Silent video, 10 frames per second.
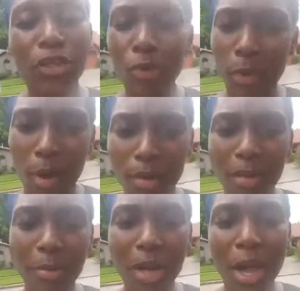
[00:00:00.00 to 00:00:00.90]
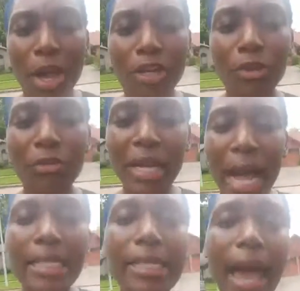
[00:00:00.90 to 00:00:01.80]
you're welcome. You've
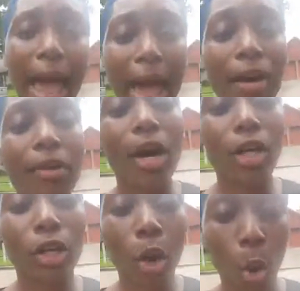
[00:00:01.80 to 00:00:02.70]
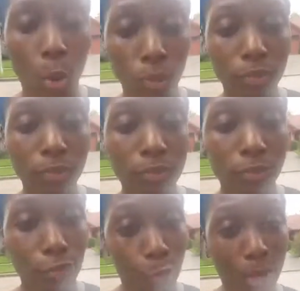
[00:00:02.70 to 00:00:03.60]
got to have a goal,
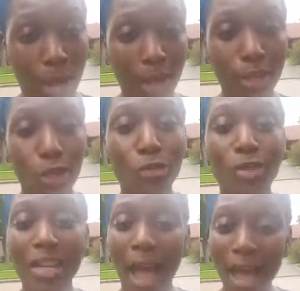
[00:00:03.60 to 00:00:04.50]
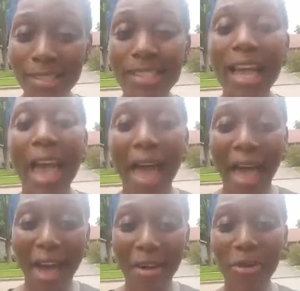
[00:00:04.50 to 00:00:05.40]
okay? You've got to
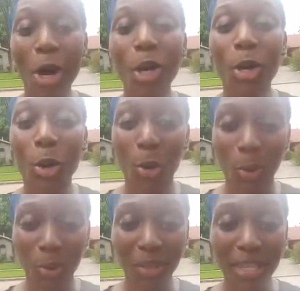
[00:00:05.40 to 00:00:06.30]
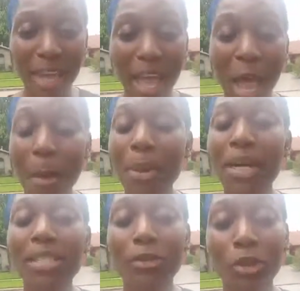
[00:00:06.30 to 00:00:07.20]
have a goal.
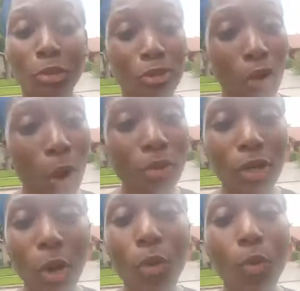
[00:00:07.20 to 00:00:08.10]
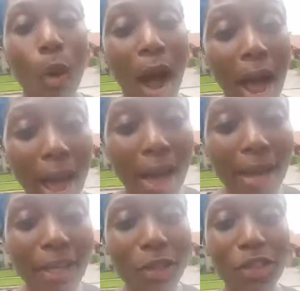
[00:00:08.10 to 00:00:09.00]
Because if you don't know
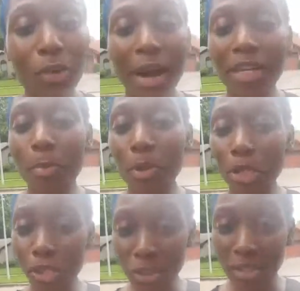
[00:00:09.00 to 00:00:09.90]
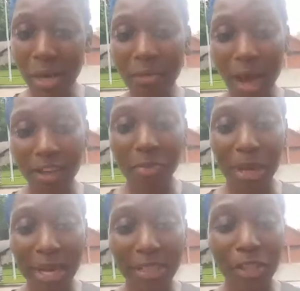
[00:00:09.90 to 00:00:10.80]
why you're trying to push yourself out of
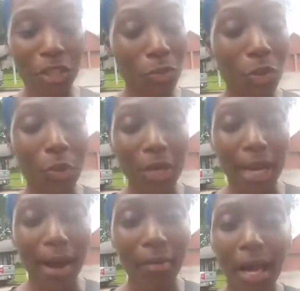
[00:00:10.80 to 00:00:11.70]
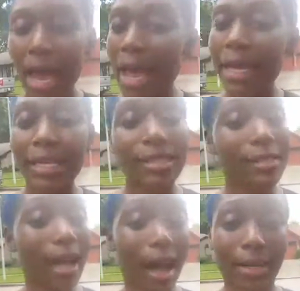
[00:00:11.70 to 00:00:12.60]
bed to do a workout,
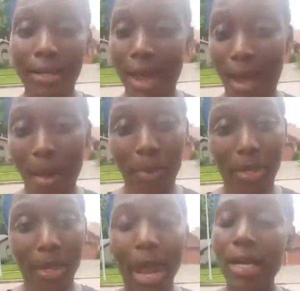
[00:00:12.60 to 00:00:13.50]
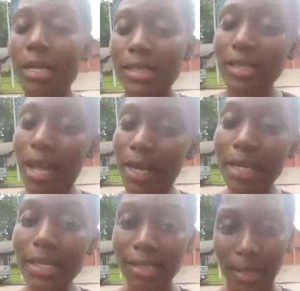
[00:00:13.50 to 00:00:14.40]
it's not going to happen because it's
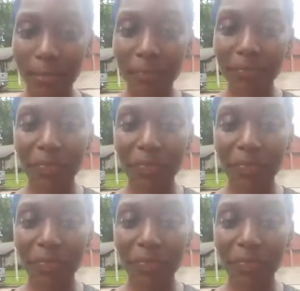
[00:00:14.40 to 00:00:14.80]
not easy,